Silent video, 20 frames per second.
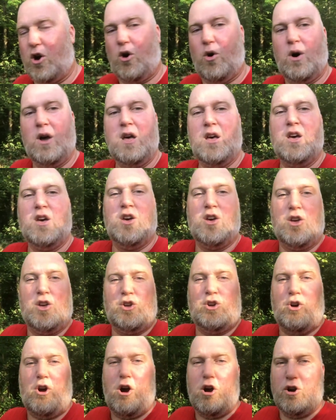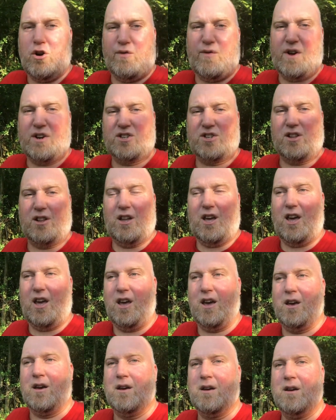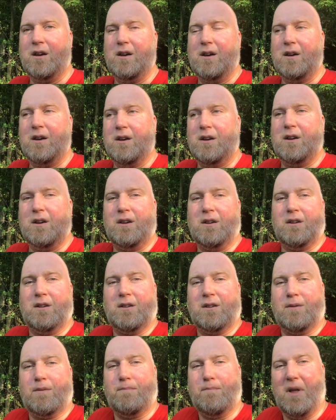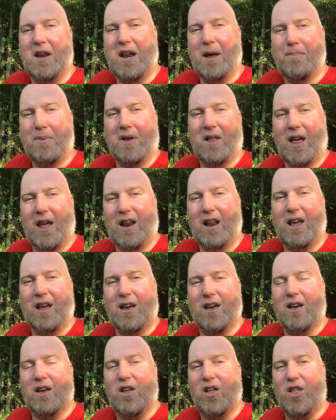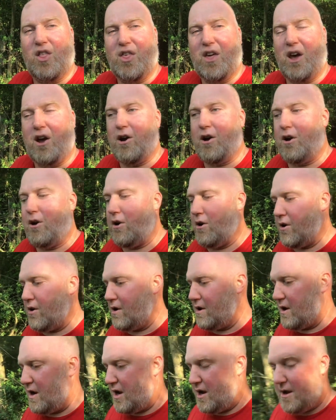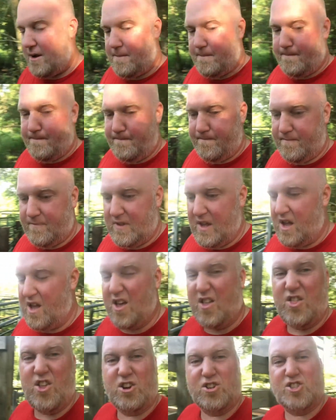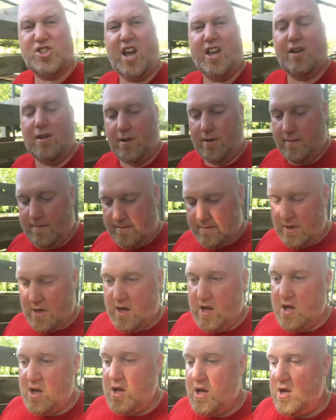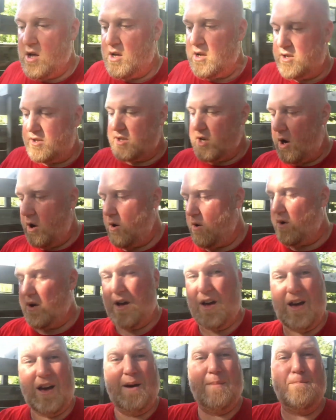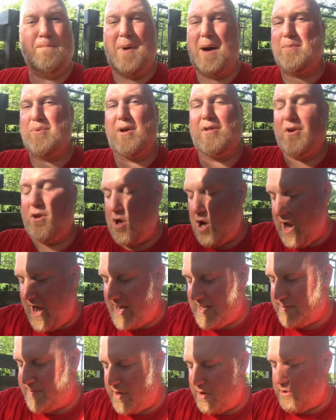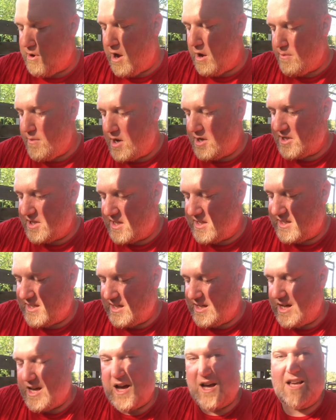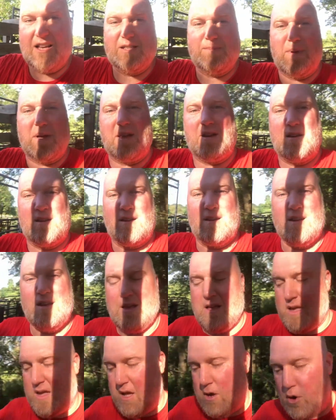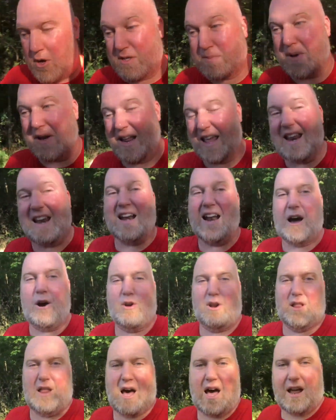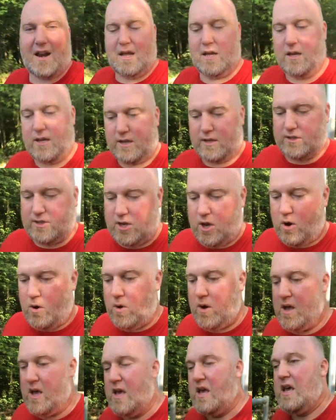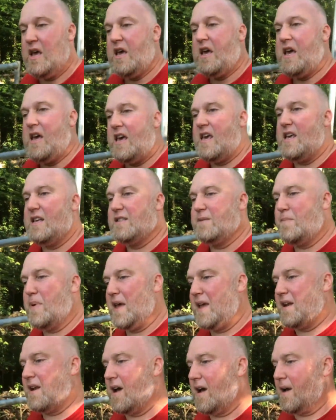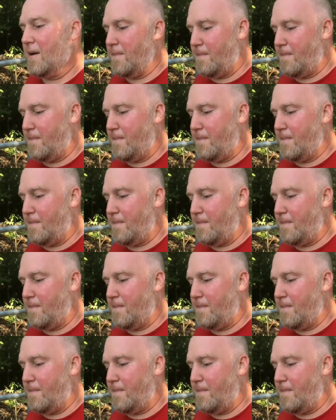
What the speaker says: So you're artificially manipulating their cycle. So my brother-in-law hasn't been around much since, he's been in and out a lot. So he's been,